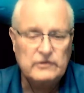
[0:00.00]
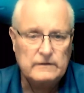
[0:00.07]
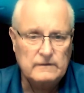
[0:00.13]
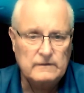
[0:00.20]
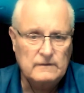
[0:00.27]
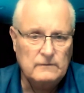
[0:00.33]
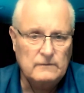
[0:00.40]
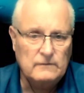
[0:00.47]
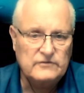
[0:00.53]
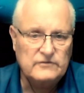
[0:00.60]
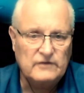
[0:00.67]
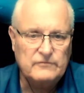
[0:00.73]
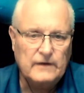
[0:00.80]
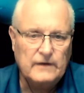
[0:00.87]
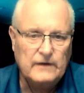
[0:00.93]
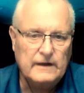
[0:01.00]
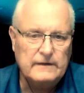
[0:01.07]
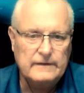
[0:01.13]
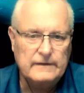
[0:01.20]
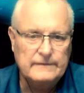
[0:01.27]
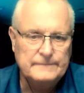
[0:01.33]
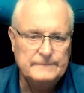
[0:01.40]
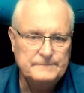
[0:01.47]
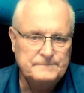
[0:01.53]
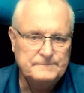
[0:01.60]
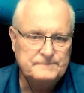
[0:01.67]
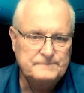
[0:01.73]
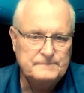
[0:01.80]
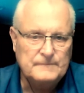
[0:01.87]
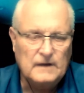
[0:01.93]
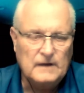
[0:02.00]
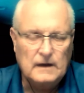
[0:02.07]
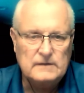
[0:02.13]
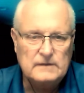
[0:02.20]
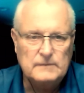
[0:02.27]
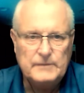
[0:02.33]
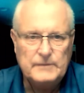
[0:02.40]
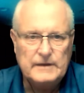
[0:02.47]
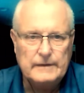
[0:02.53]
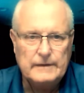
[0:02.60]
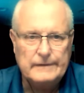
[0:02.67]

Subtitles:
it, which I find to be